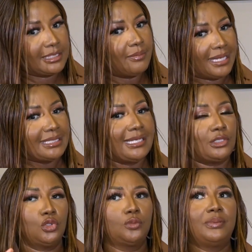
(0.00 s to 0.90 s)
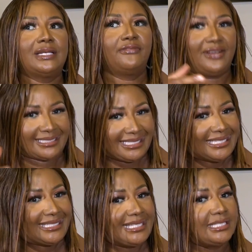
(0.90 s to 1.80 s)
the money that should build
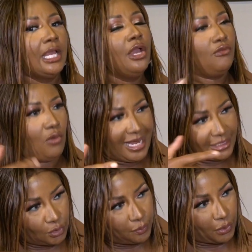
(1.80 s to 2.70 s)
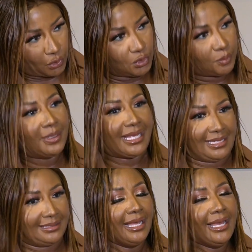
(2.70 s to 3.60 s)
facilities for us to produce
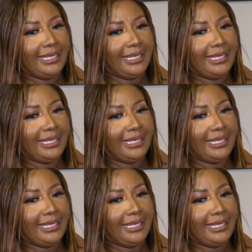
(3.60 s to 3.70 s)
players.